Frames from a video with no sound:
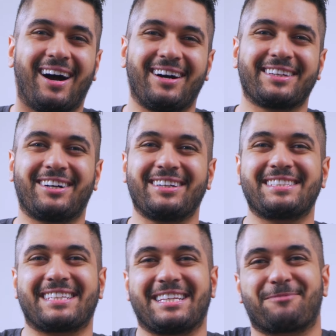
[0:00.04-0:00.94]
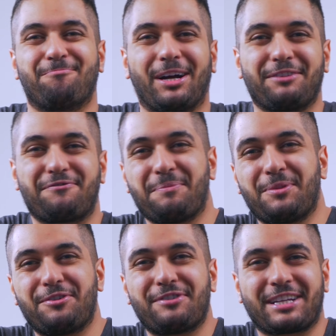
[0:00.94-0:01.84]
Hi guys, it's Mike from
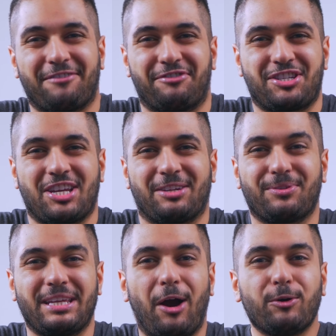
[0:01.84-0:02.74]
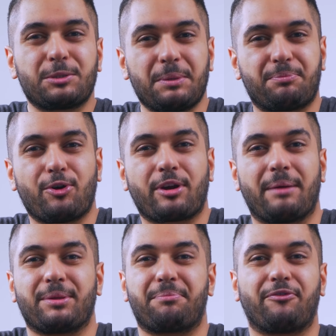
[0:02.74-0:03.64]
the Recoverit channel, the ultimate
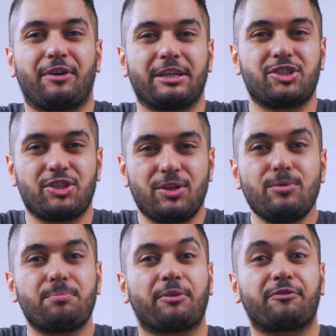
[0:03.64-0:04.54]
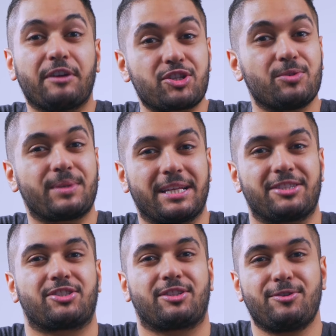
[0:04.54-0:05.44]
program that provides you professional data
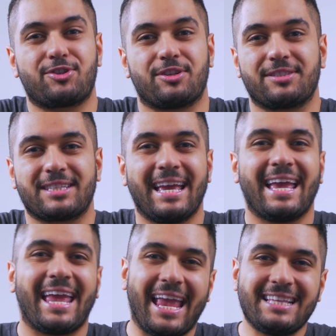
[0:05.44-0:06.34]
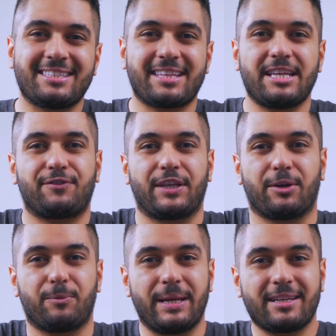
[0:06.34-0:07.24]
solutions. In today's
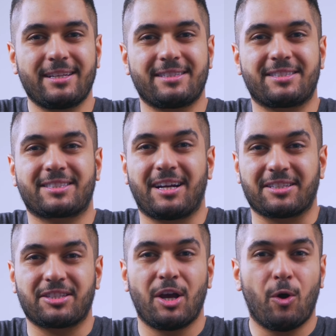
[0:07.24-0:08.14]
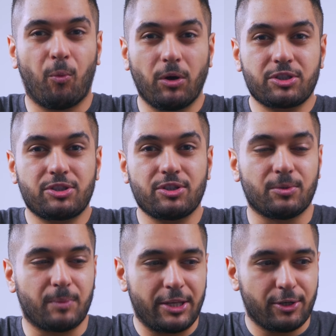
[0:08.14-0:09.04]
video, we're going to discuss what to
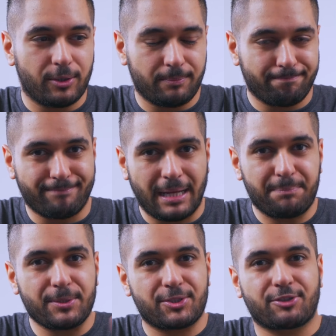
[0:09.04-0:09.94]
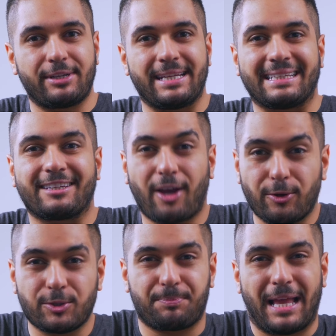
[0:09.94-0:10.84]
do when your MacBook screen
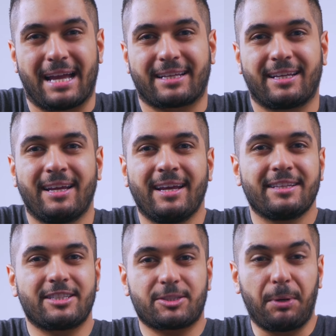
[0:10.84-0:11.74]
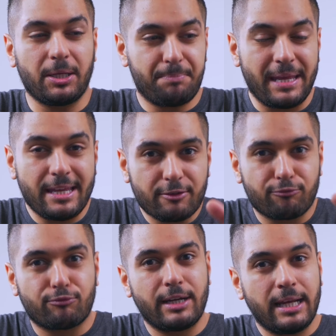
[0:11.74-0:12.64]
goes black. Despite
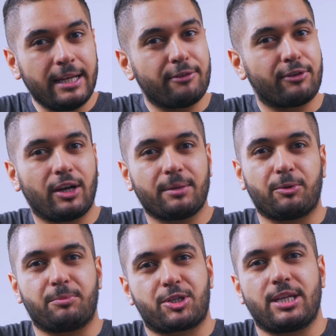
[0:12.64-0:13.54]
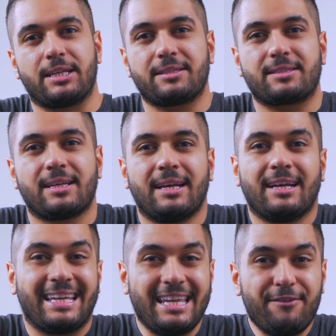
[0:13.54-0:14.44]
being really reliable machines,
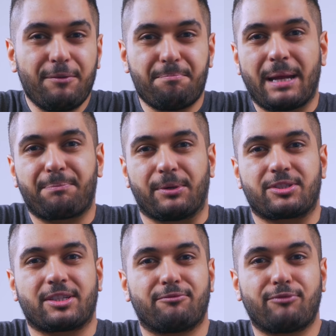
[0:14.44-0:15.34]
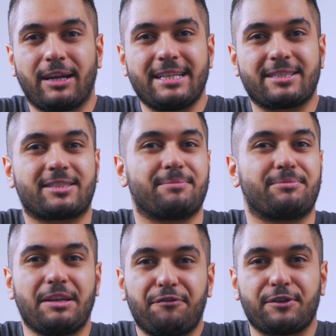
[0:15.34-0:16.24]
even MacBooks can run into some
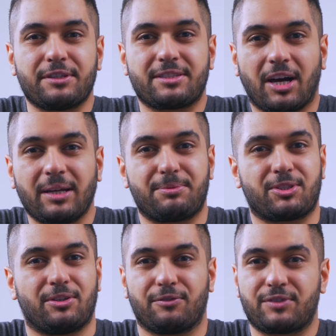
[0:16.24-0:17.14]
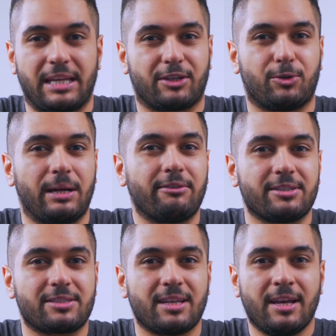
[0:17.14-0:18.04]
different types of technical
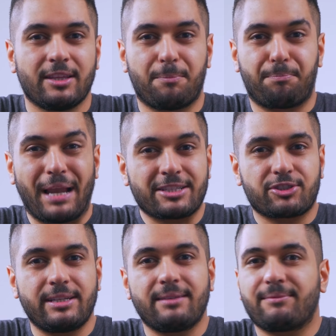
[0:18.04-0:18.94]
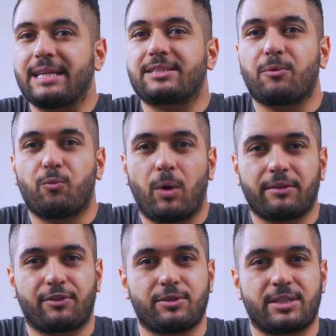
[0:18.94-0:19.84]
errors. The black screen is one
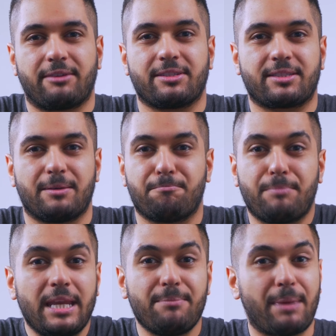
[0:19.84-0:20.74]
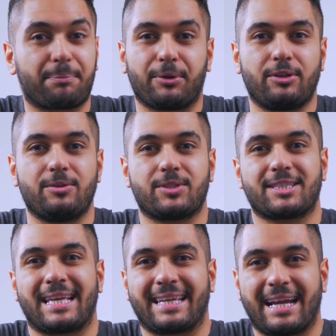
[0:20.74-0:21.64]
of those errors that many MacBook
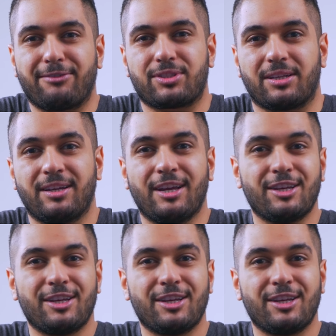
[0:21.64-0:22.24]
users encounter.